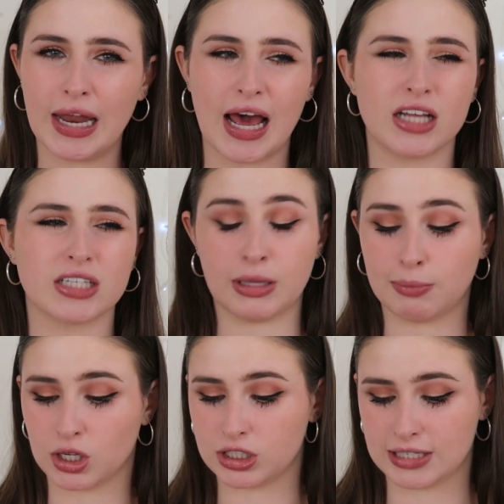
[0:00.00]
it, as
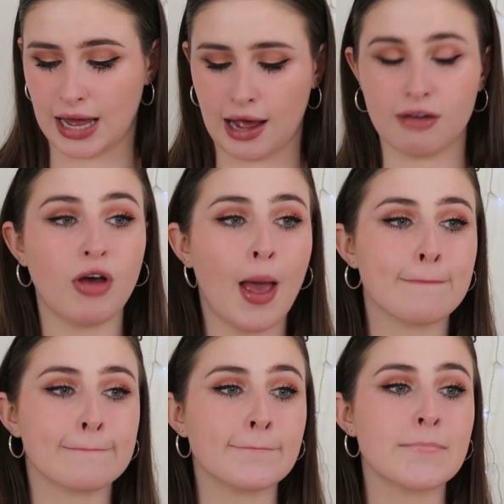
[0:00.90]
lip glosses have,
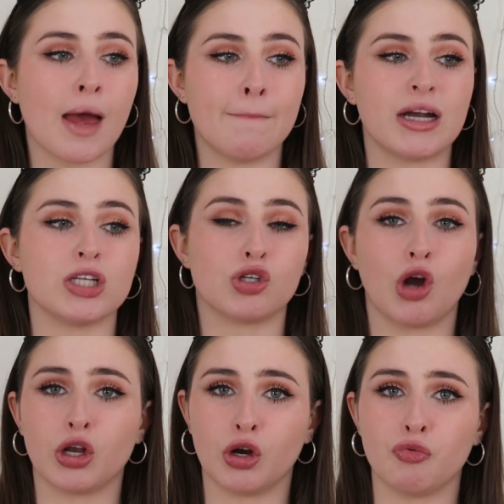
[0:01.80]
but it's
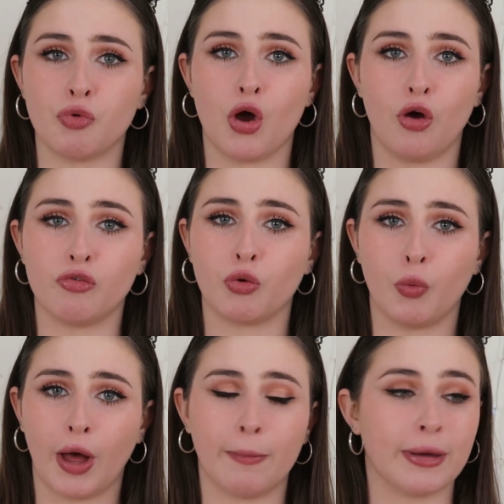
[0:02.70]
not an
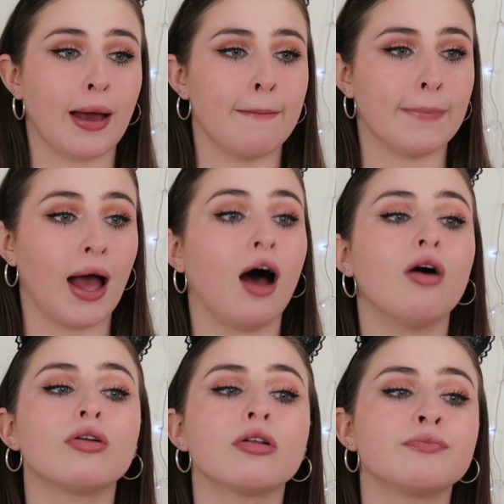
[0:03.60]
overwhelming
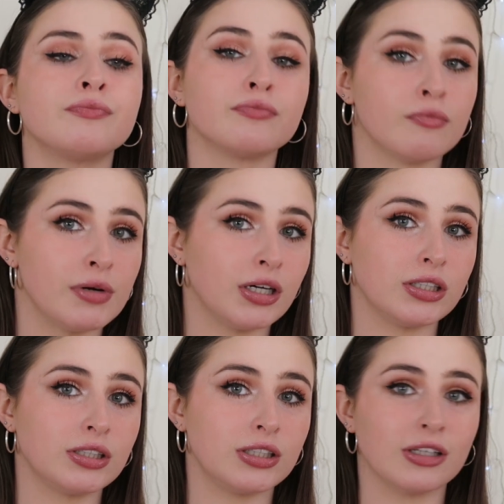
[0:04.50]
amount, but
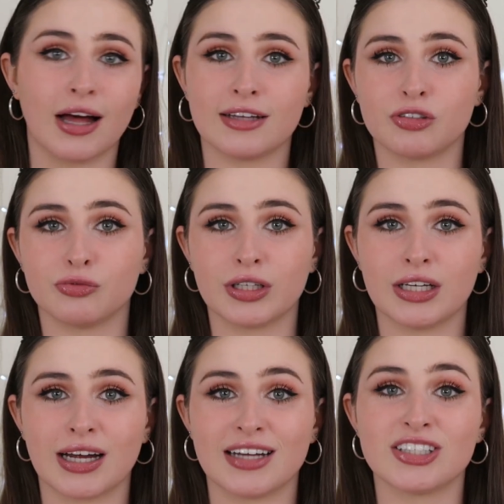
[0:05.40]
it still has a
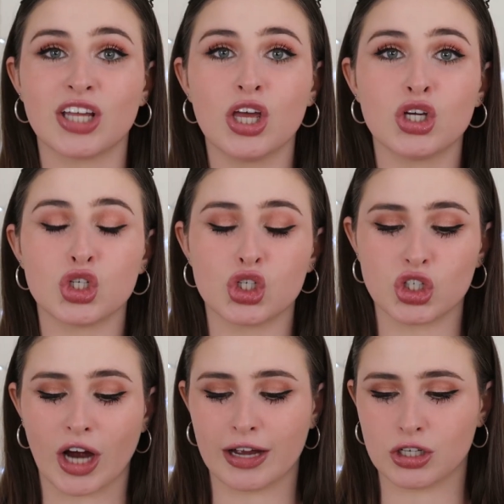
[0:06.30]
really nice
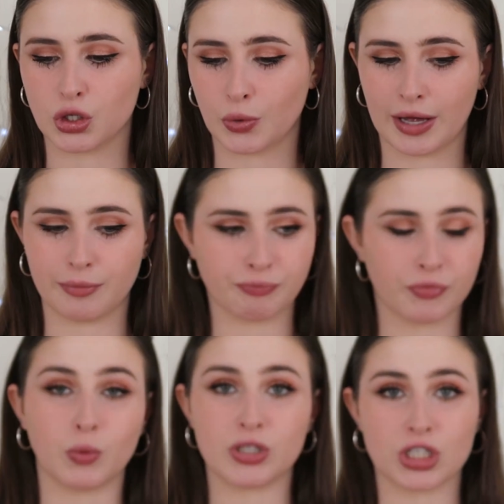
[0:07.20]
shine to
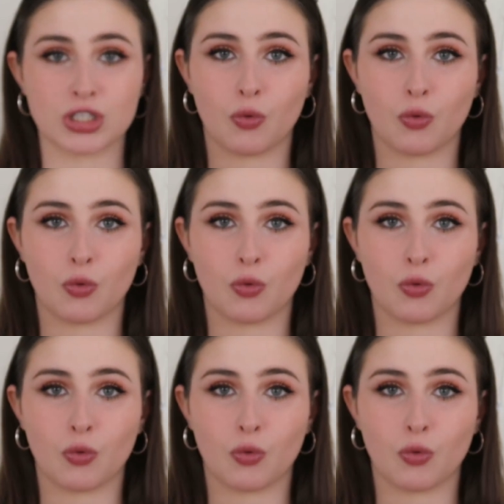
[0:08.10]
it, which is